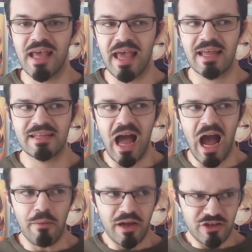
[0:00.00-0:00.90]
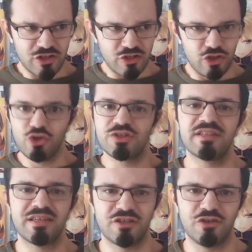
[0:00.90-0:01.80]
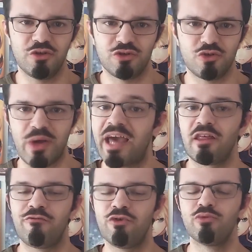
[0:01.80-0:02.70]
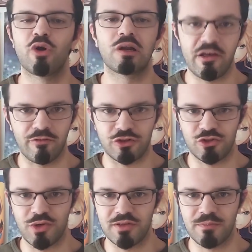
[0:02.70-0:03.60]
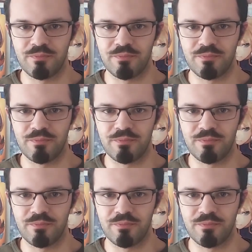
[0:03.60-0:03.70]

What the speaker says: And I might just use this excuse to add a few more levels to it.